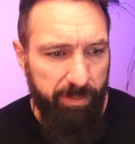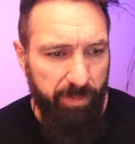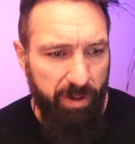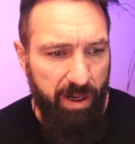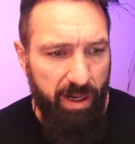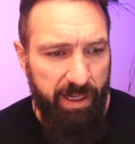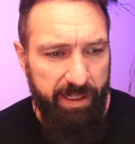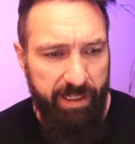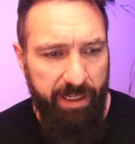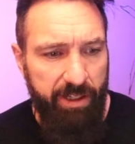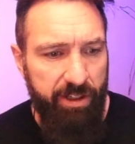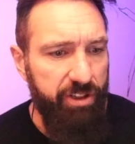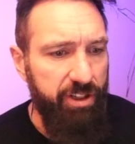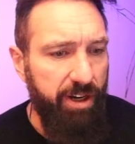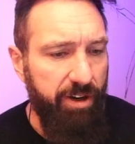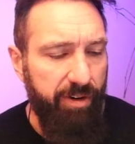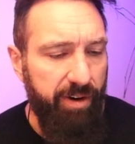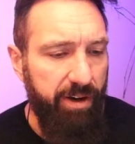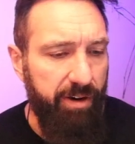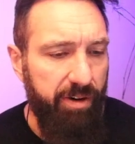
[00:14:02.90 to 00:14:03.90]
content
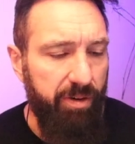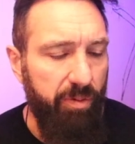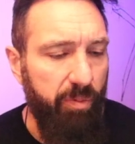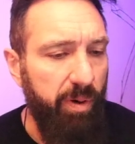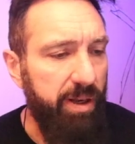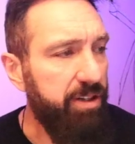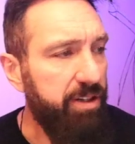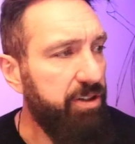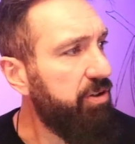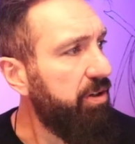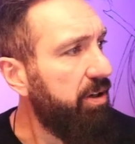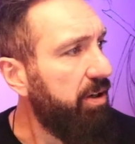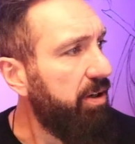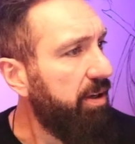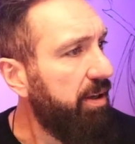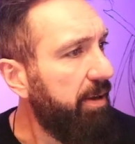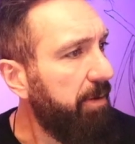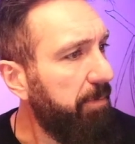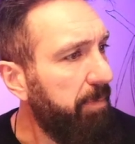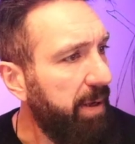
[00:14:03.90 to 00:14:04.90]
generator, which
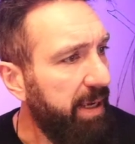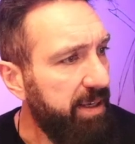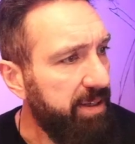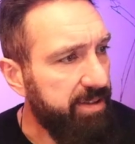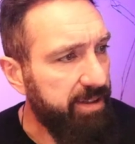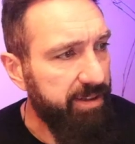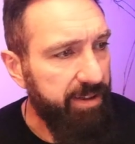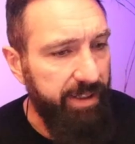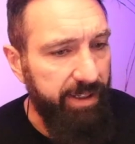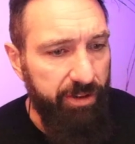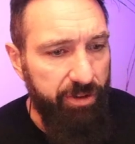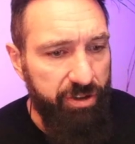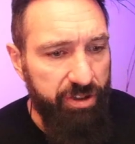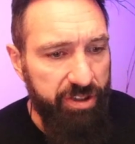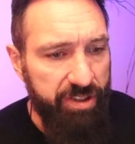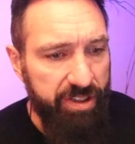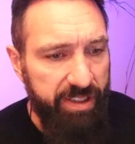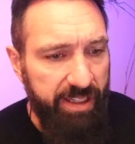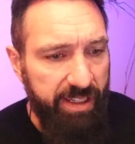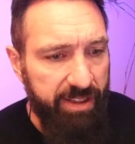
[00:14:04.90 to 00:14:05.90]
basically you
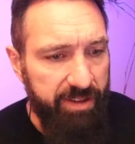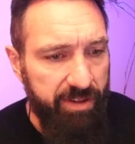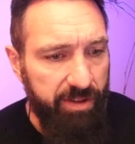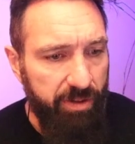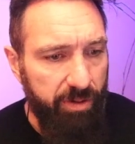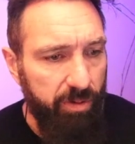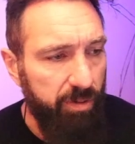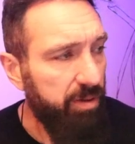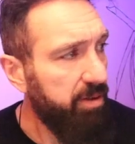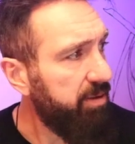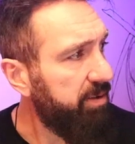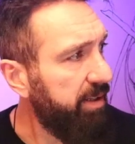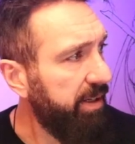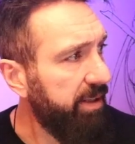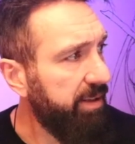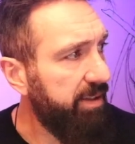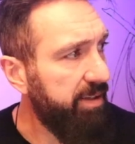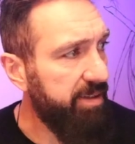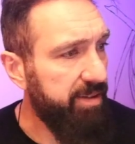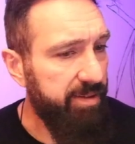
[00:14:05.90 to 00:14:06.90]
just need to click
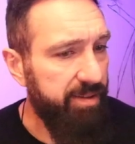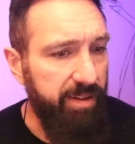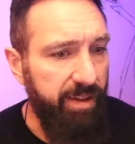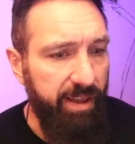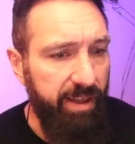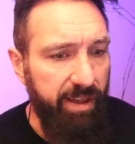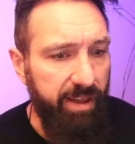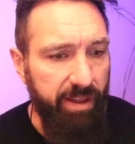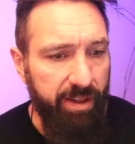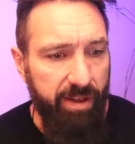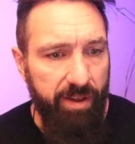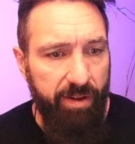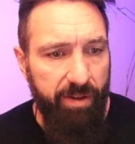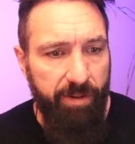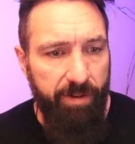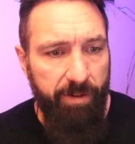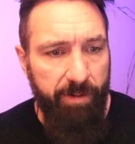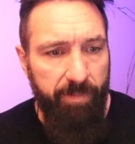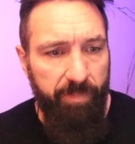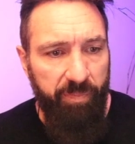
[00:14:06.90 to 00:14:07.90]
this link.
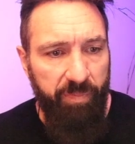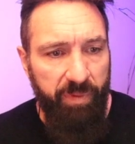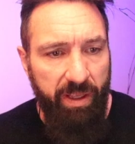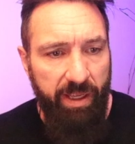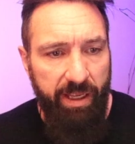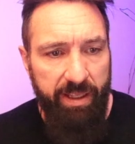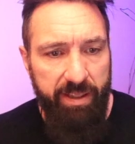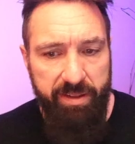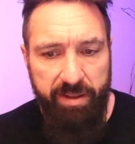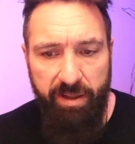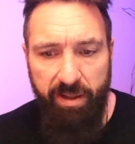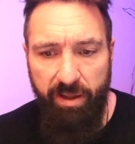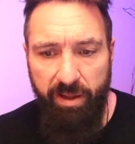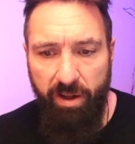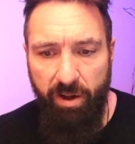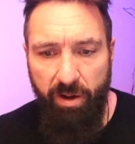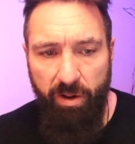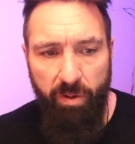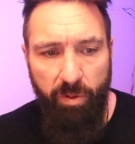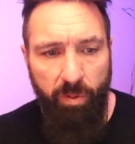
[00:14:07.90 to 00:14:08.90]
It's going to
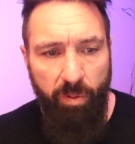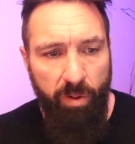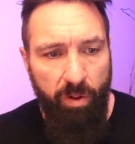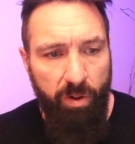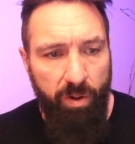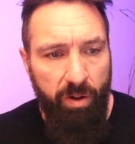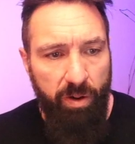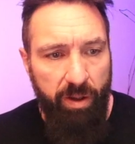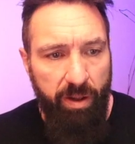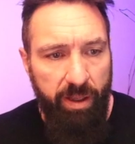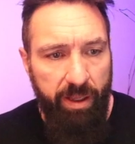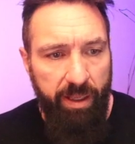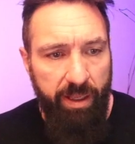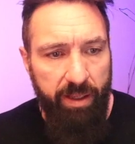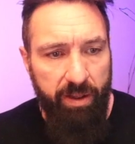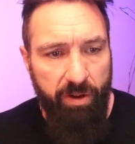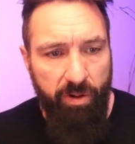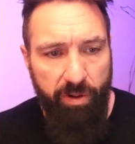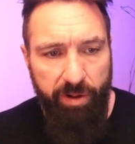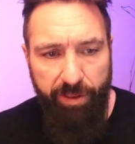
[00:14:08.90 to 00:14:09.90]
go
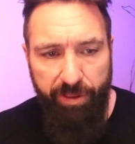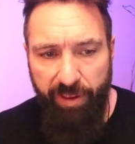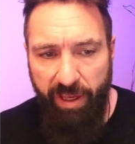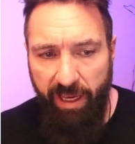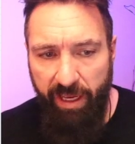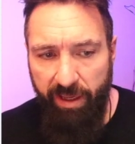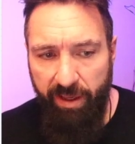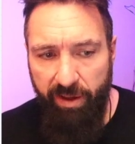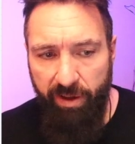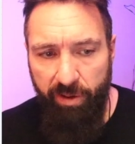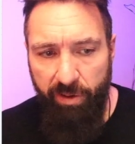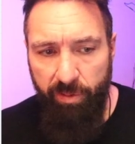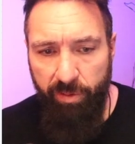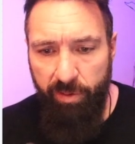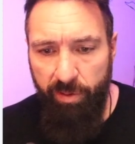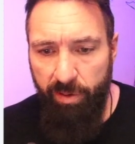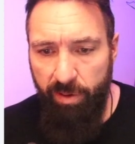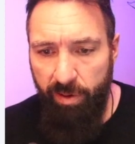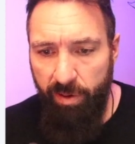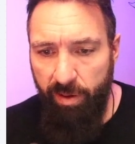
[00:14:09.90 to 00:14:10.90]
to thank you,
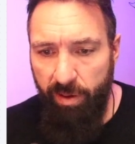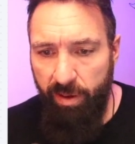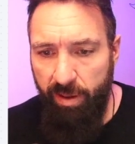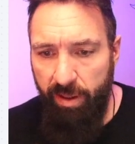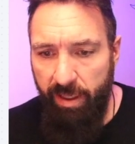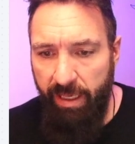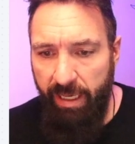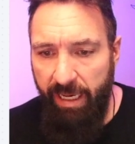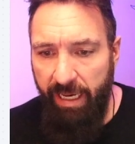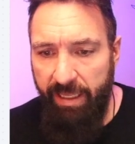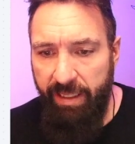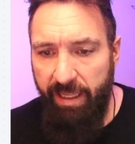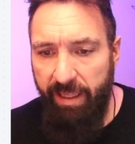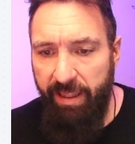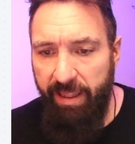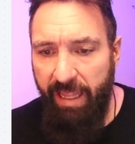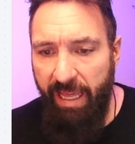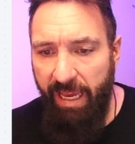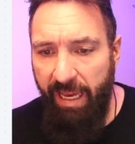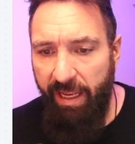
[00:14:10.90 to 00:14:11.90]
and then
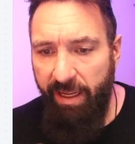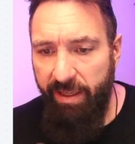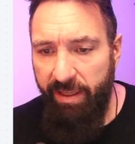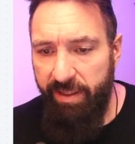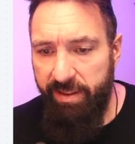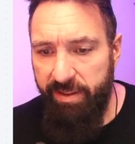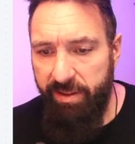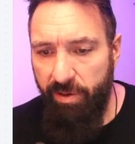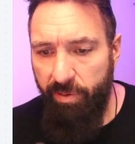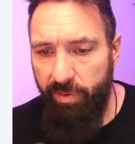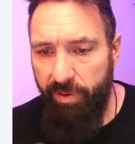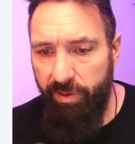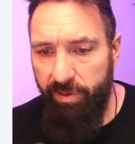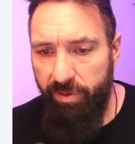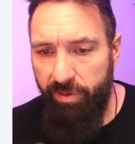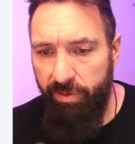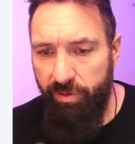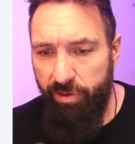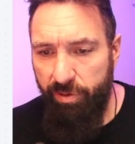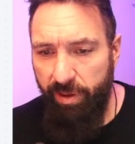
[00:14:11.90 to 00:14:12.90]
that is going to
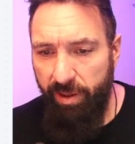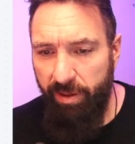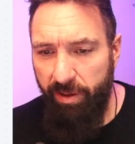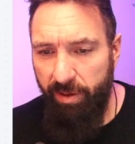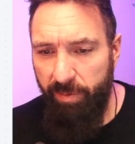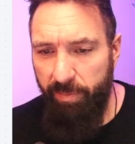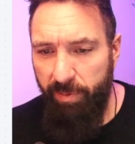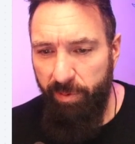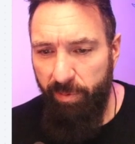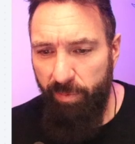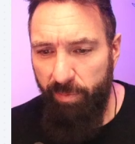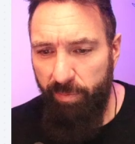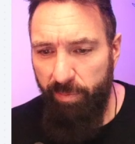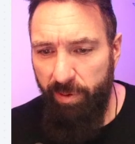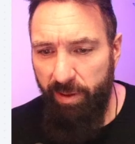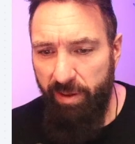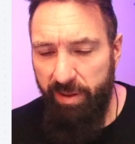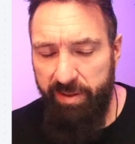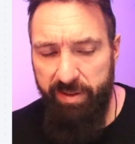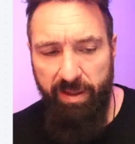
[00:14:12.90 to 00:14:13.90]
trigger,
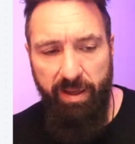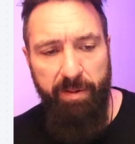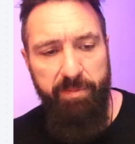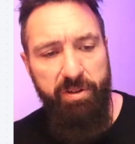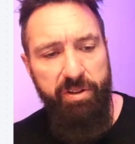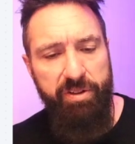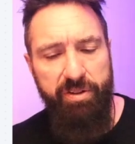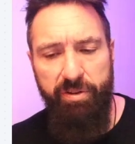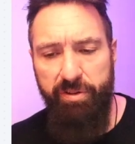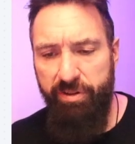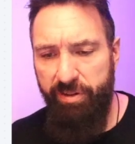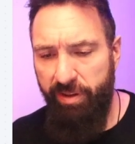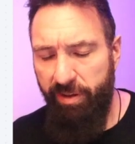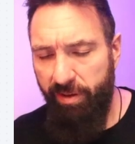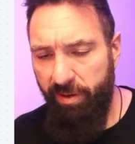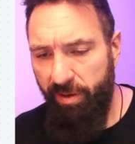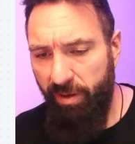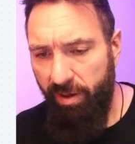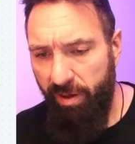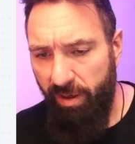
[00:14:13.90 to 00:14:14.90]
because I'm just
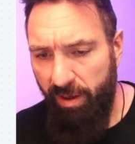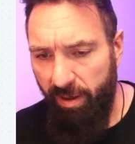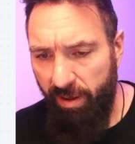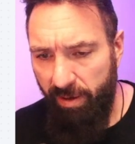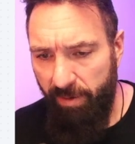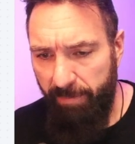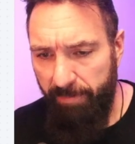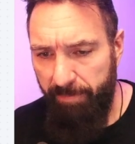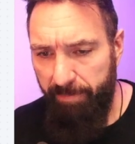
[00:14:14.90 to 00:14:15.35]
using a